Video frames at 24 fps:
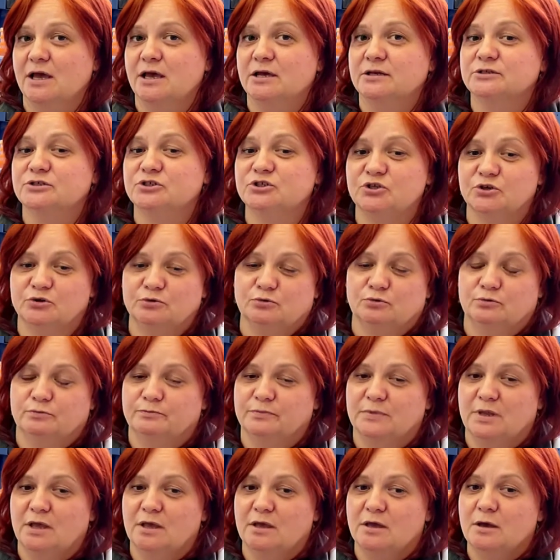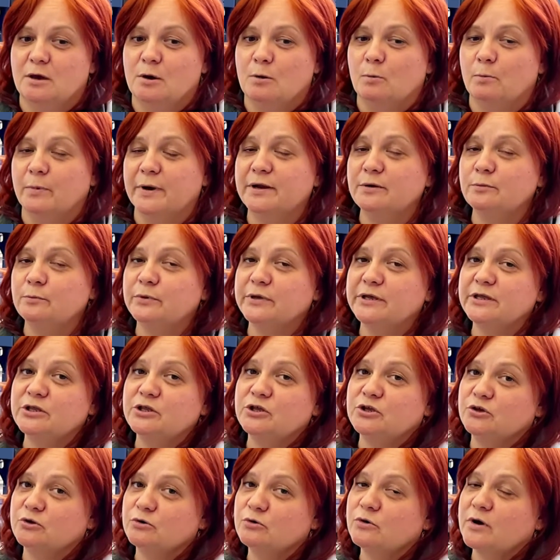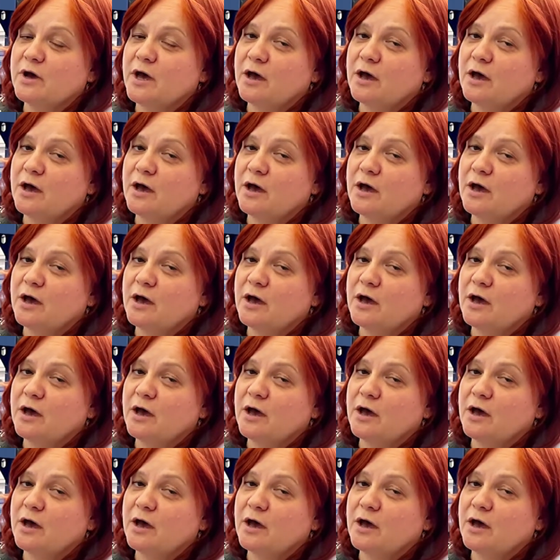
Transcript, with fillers: So, when we knew